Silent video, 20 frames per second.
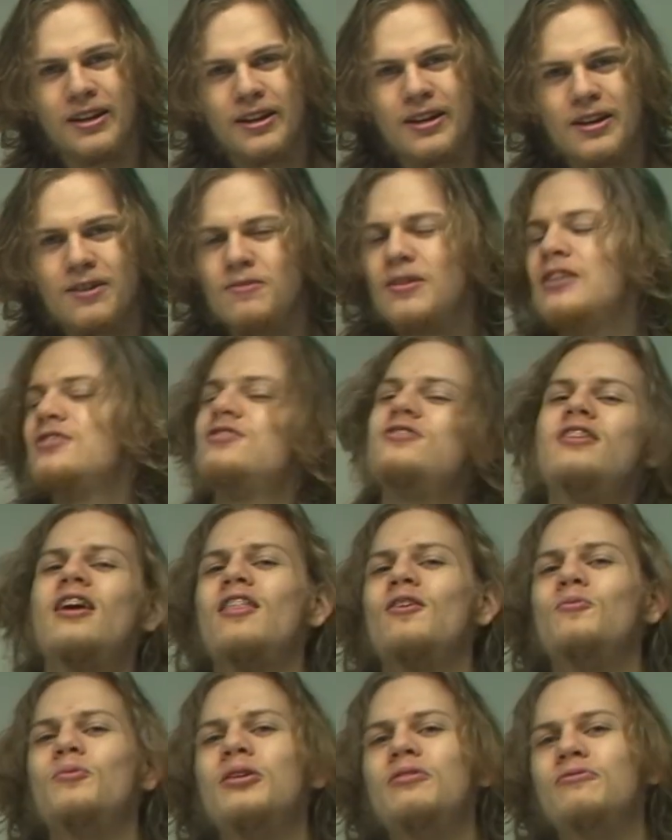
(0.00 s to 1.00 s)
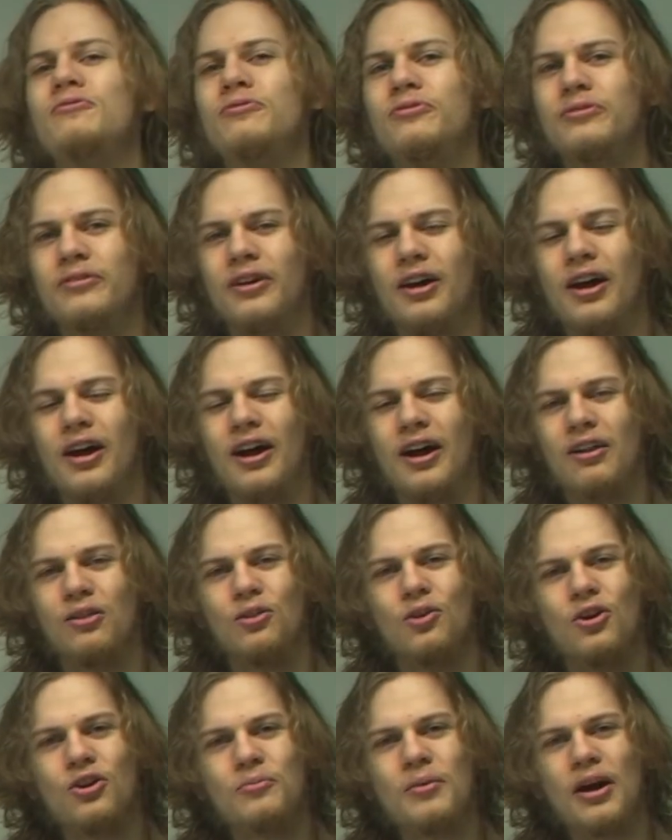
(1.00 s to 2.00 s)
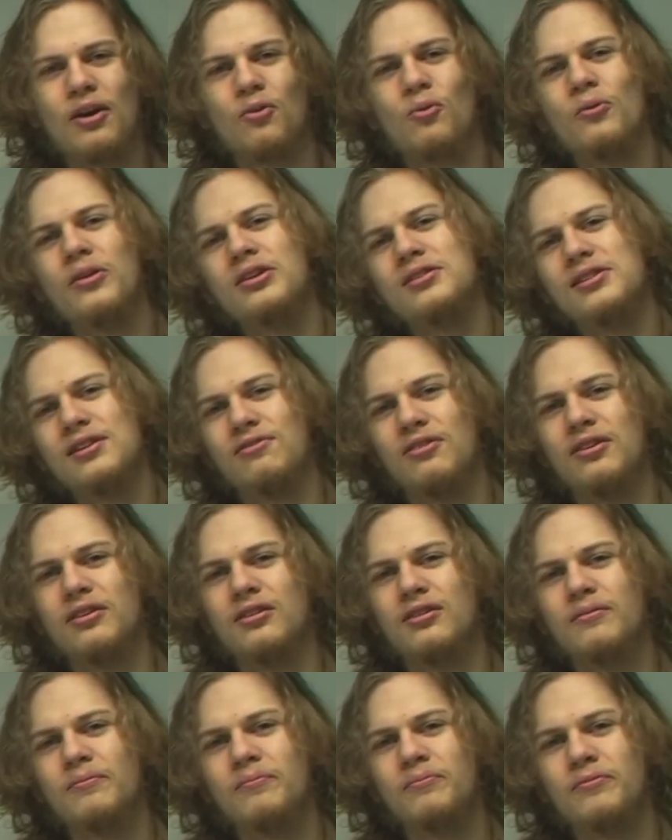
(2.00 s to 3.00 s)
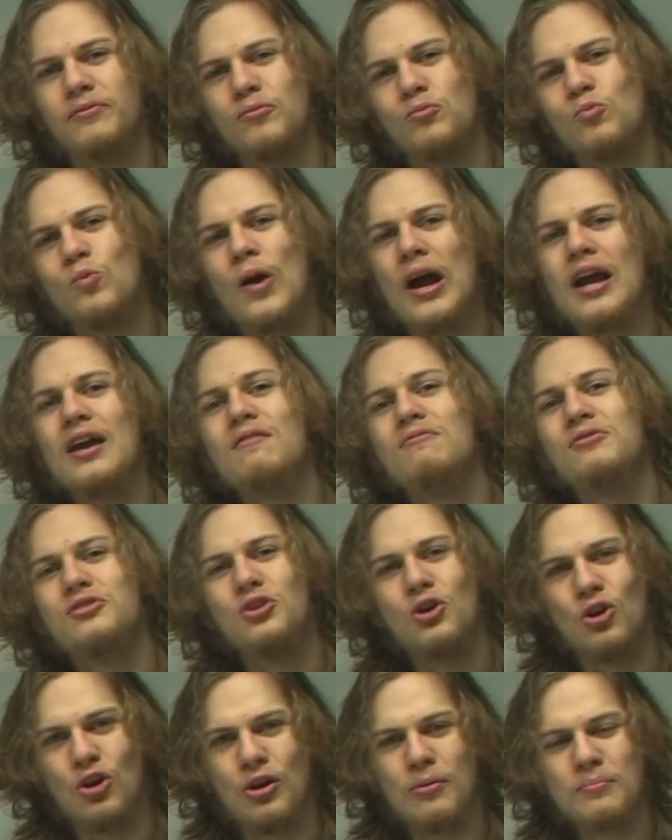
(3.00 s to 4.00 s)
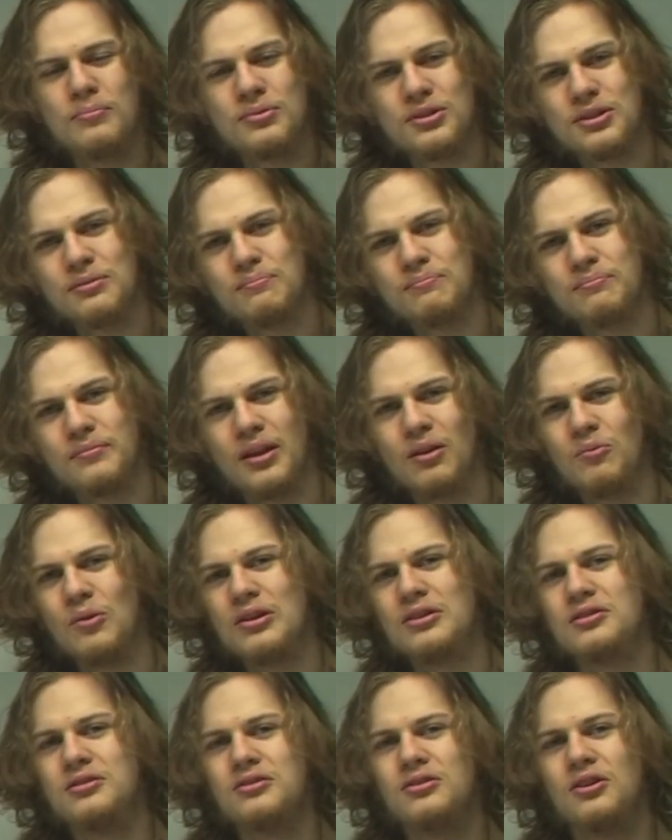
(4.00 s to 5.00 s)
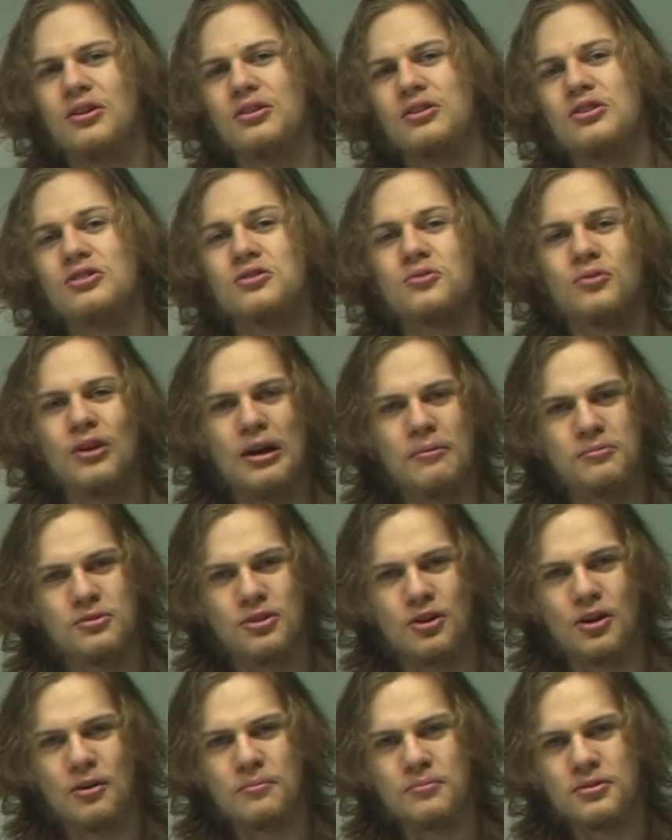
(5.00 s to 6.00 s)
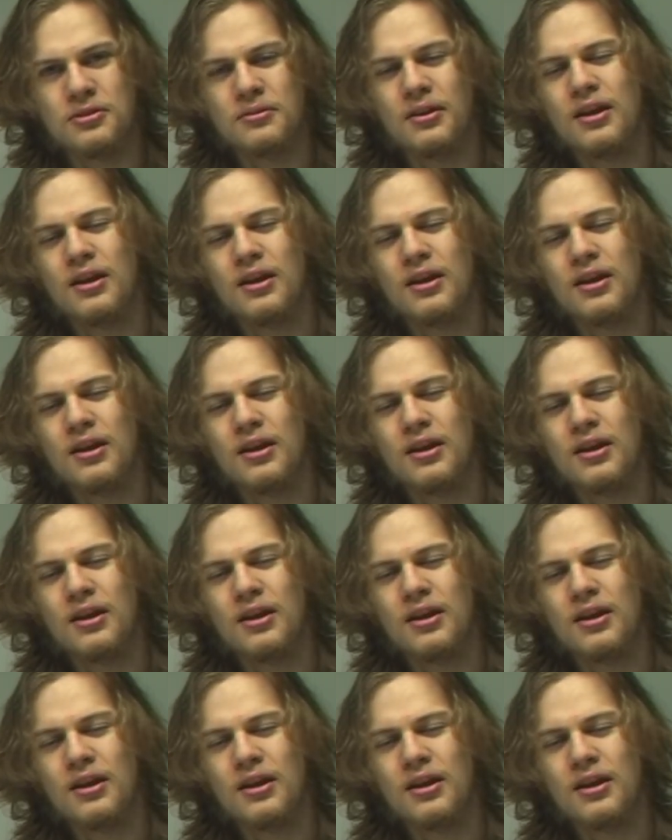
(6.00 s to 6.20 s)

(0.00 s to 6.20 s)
Alright, so now that we've learned about all these different wave terms and ways to describe terms,